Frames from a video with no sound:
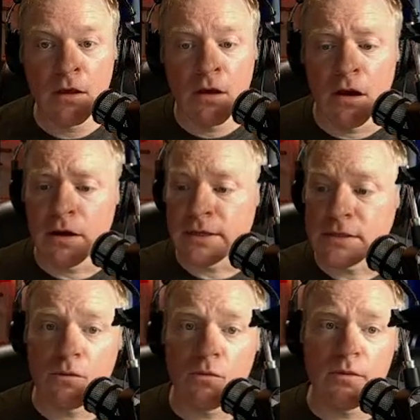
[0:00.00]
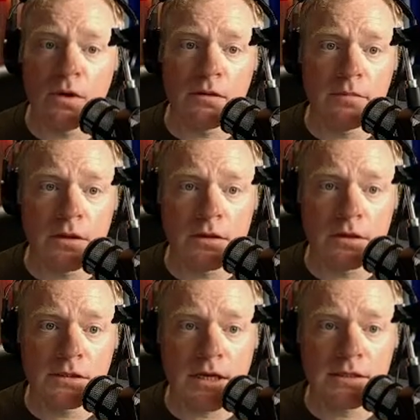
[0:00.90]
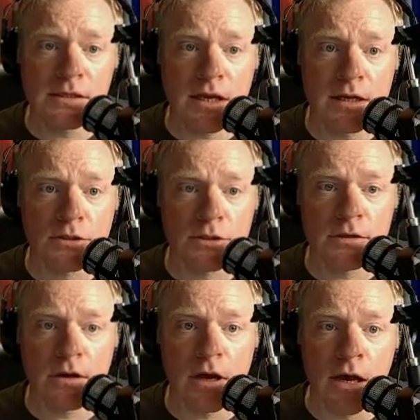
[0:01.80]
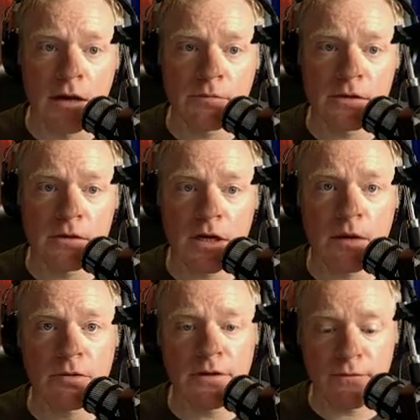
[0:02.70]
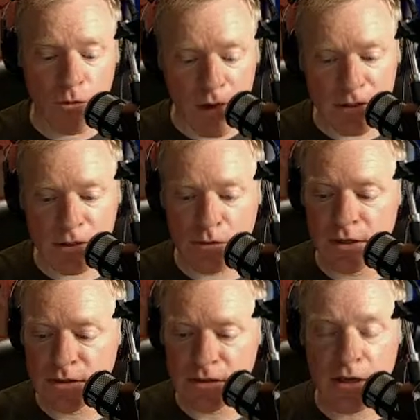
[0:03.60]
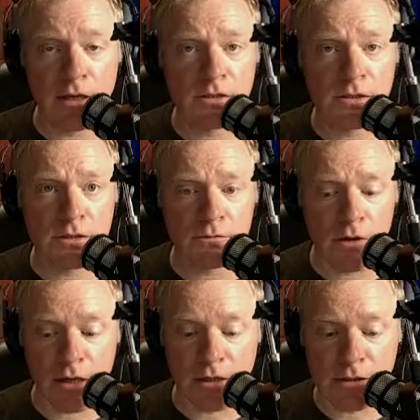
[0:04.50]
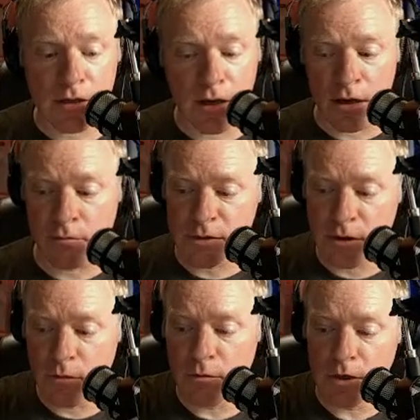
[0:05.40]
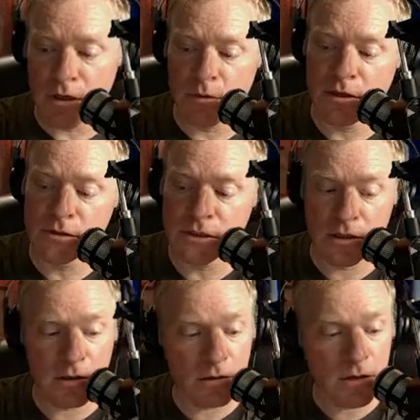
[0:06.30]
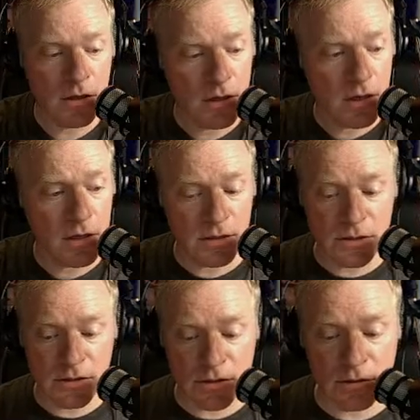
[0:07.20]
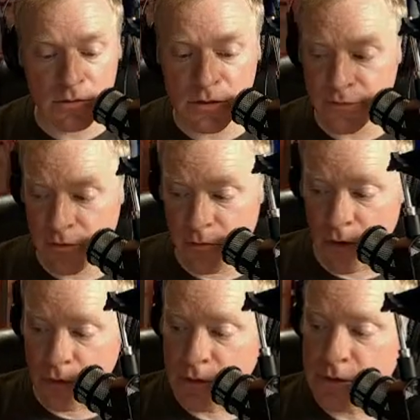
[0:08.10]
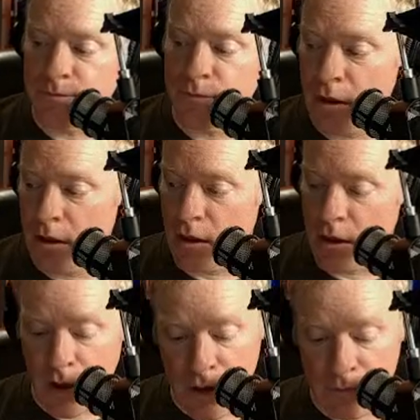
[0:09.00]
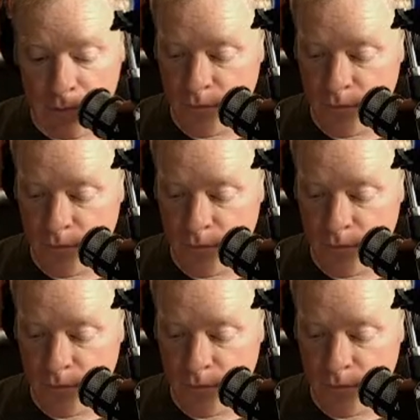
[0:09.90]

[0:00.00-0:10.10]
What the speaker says: All right, so we want to build a second stage. So there are a couple of different ways we can stage rockets. So what we're going to be using here is two different motors. And